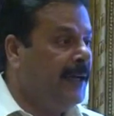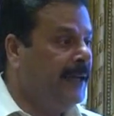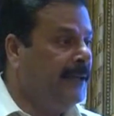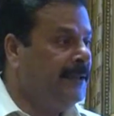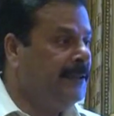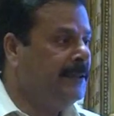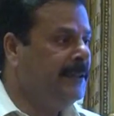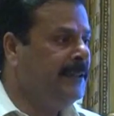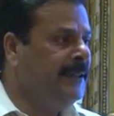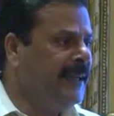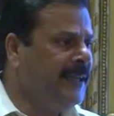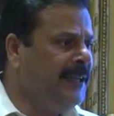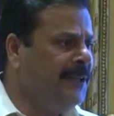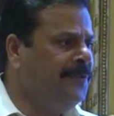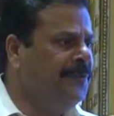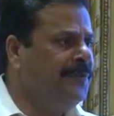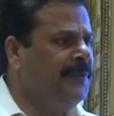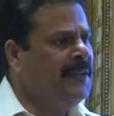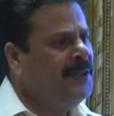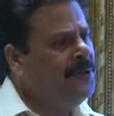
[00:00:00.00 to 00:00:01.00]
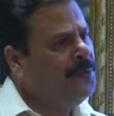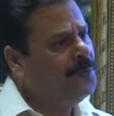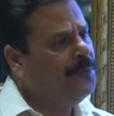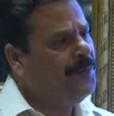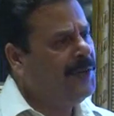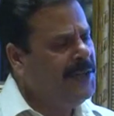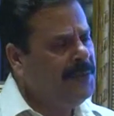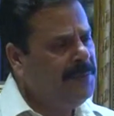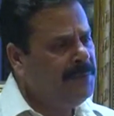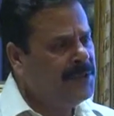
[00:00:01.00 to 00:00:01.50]
and really feeling
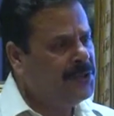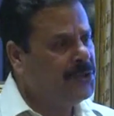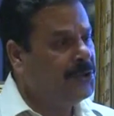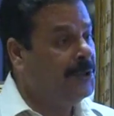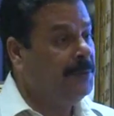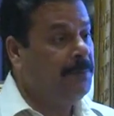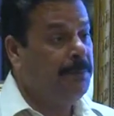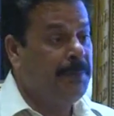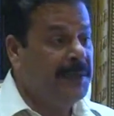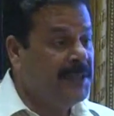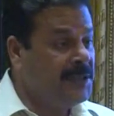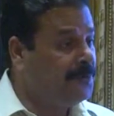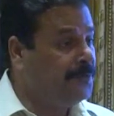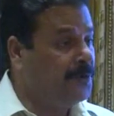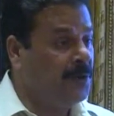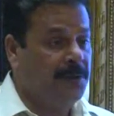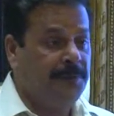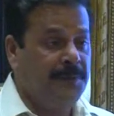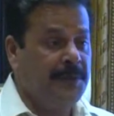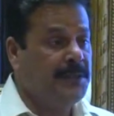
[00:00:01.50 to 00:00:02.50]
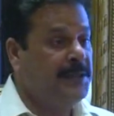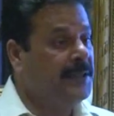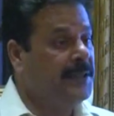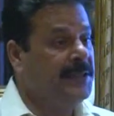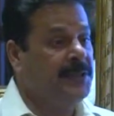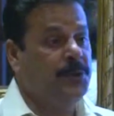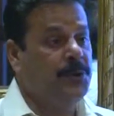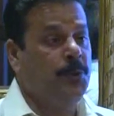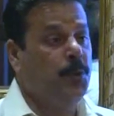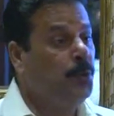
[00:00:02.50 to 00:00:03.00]
very much depressed, for which
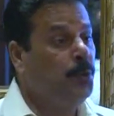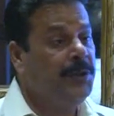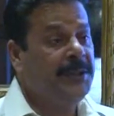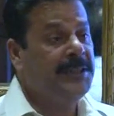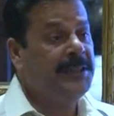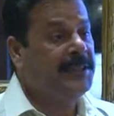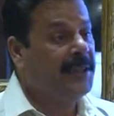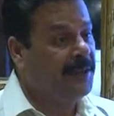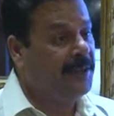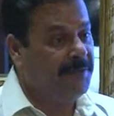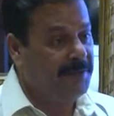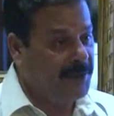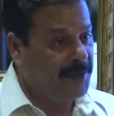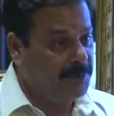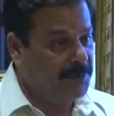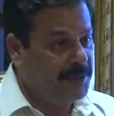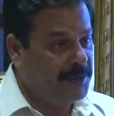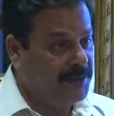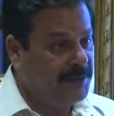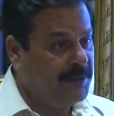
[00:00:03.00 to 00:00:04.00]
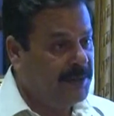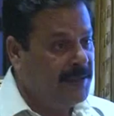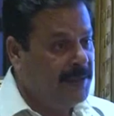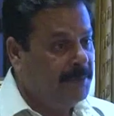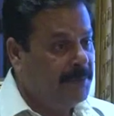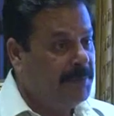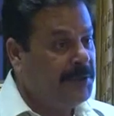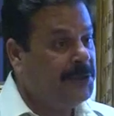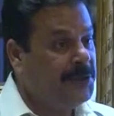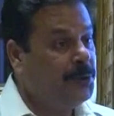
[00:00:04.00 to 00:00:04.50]
there is no data available,
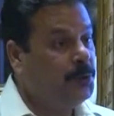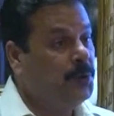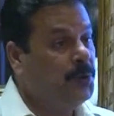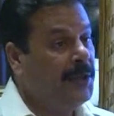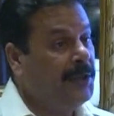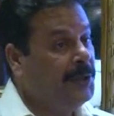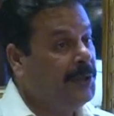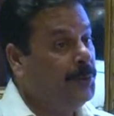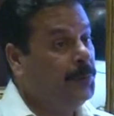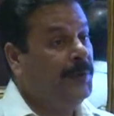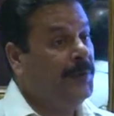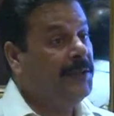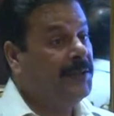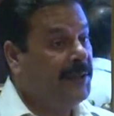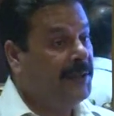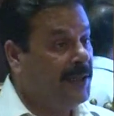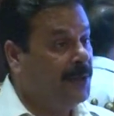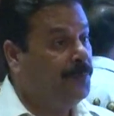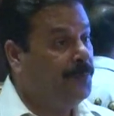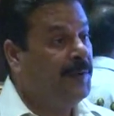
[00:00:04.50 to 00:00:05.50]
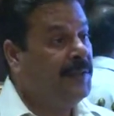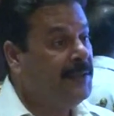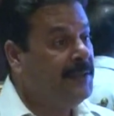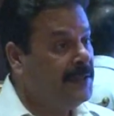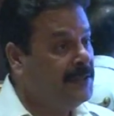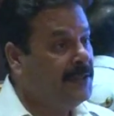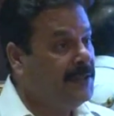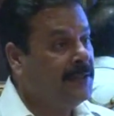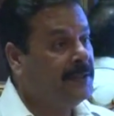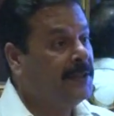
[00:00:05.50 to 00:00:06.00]
particularly when they are
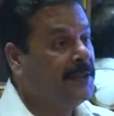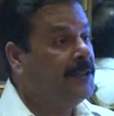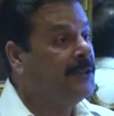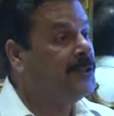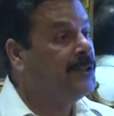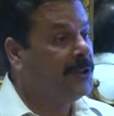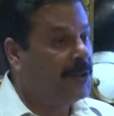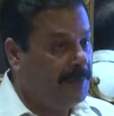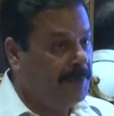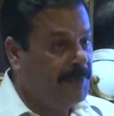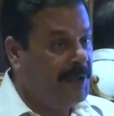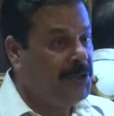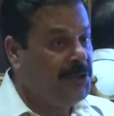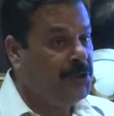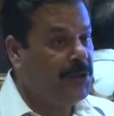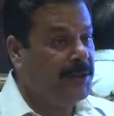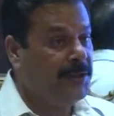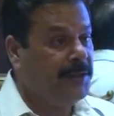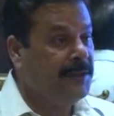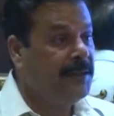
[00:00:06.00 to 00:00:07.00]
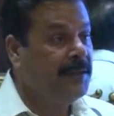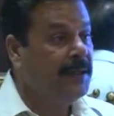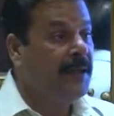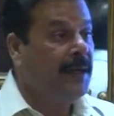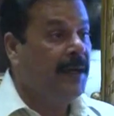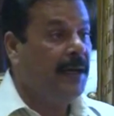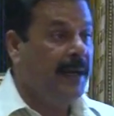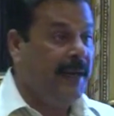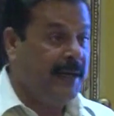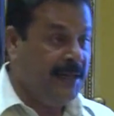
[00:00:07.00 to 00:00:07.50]
witnessing the discrimination
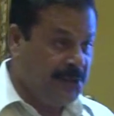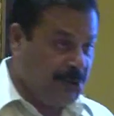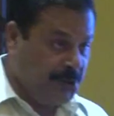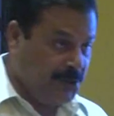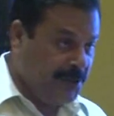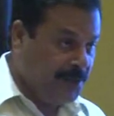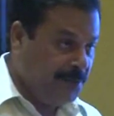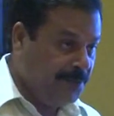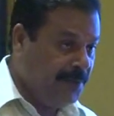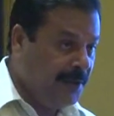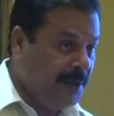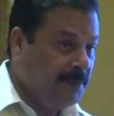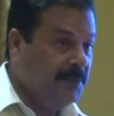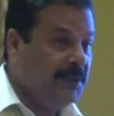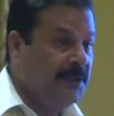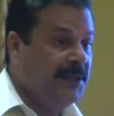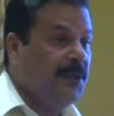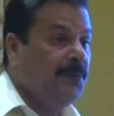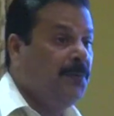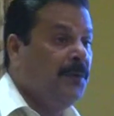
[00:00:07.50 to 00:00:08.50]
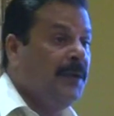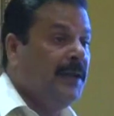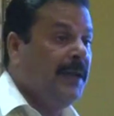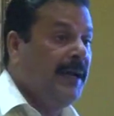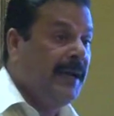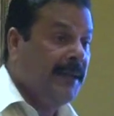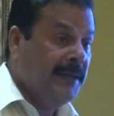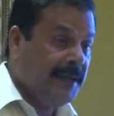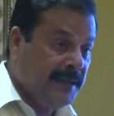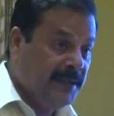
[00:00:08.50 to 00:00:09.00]
at their family level
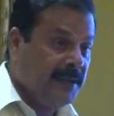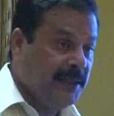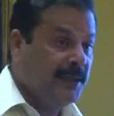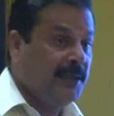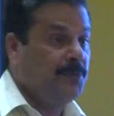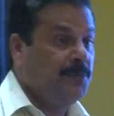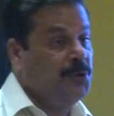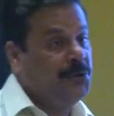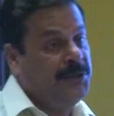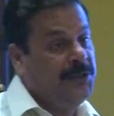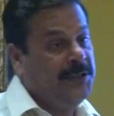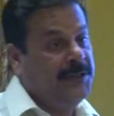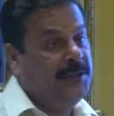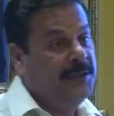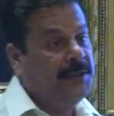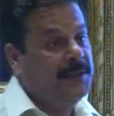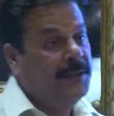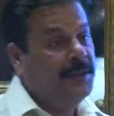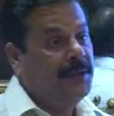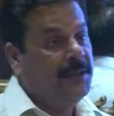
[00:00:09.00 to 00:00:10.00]
and at the community